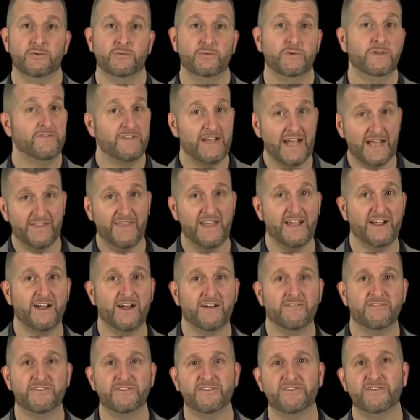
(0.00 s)
We've got that
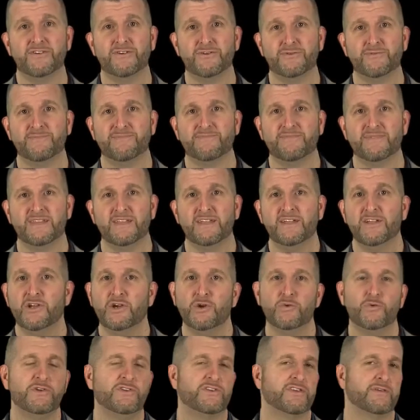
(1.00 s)
covered too.
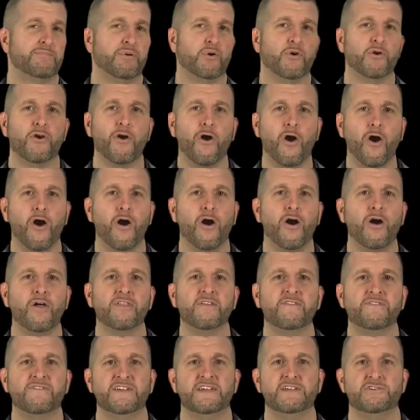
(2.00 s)
We support all
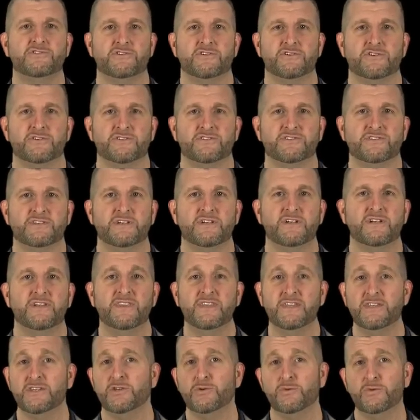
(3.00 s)
the features
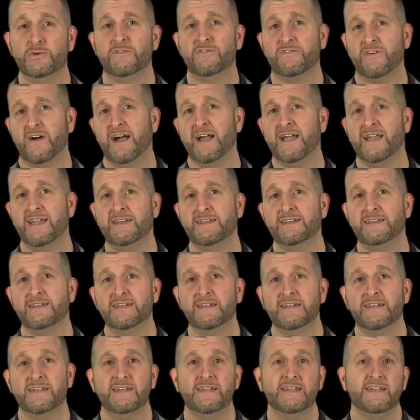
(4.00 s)
that you would find
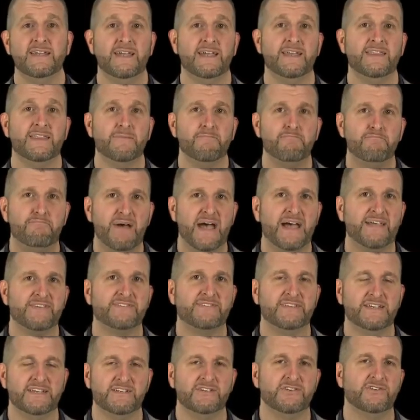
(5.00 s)
in the
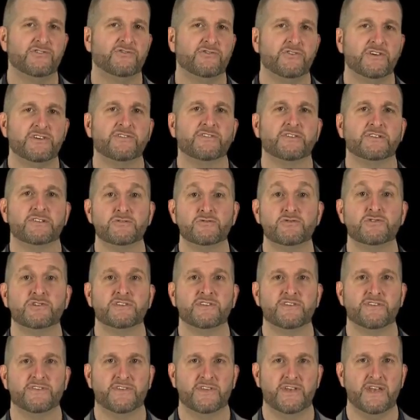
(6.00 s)
best industry solutions